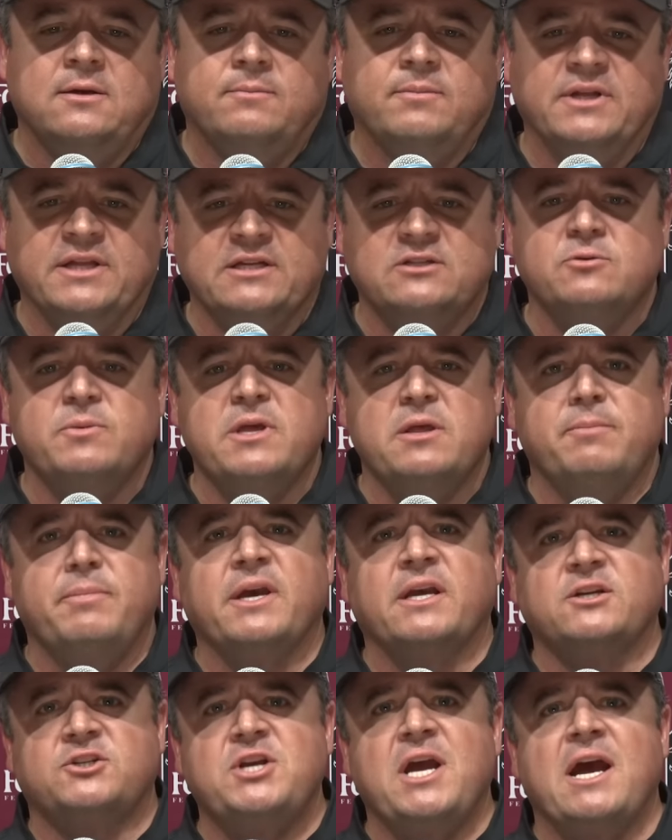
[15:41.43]
But this will be the
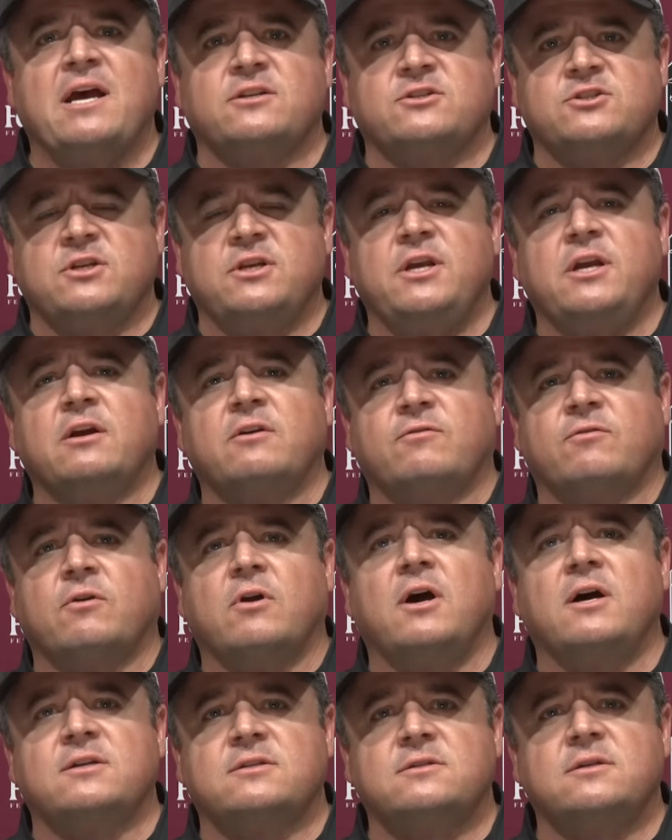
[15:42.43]
biggest challenge of the year for
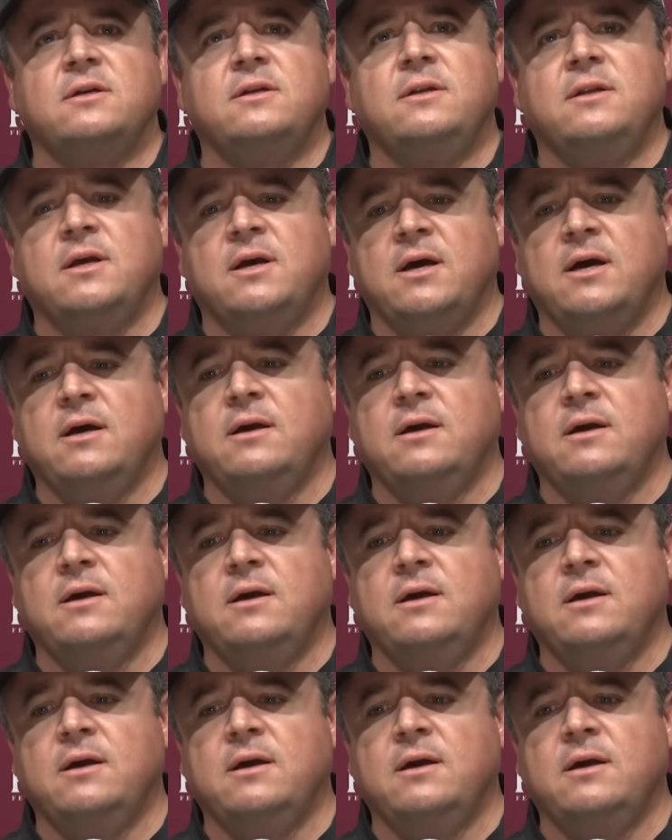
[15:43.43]
us, and